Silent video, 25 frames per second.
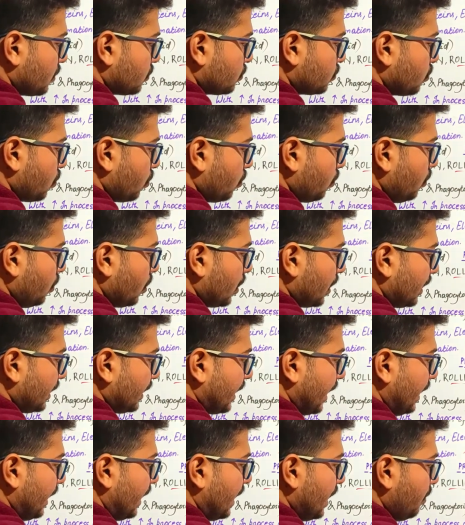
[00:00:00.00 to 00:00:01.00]
so
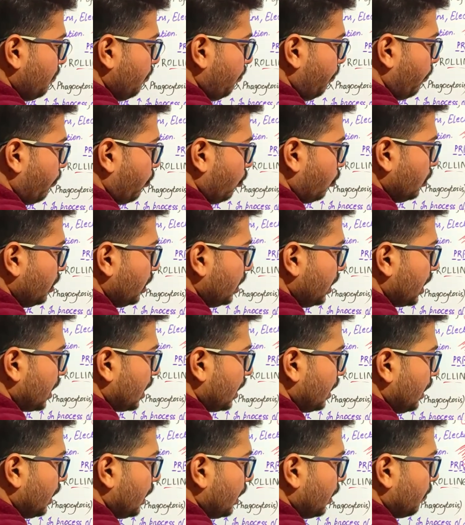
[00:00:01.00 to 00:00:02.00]
they can pull
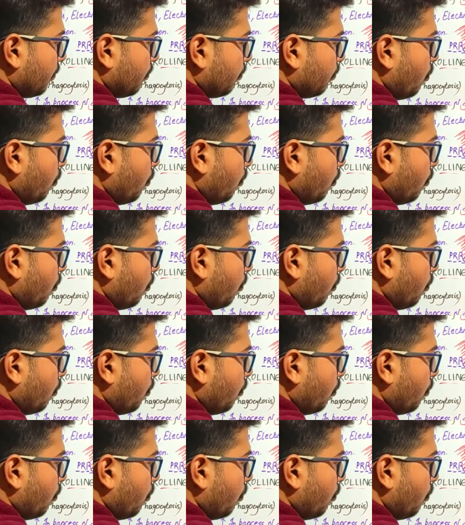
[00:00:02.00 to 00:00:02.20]
the